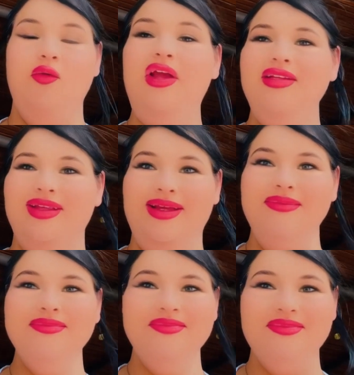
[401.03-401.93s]
Queensland.
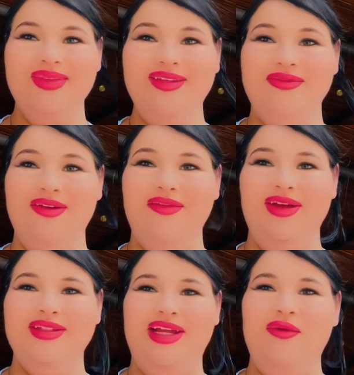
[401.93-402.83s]
Very, very
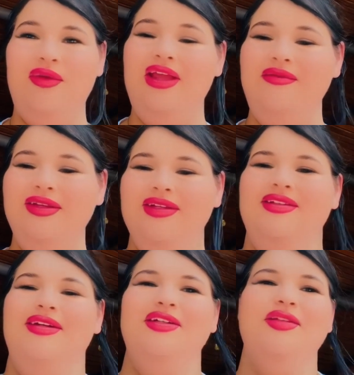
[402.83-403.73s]
excited. We came to this
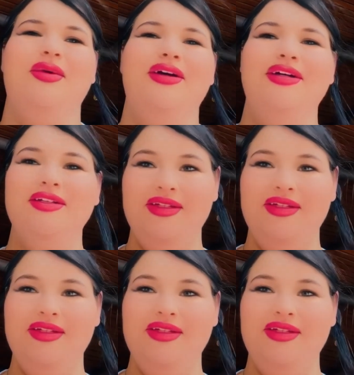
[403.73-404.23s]
luxe spot.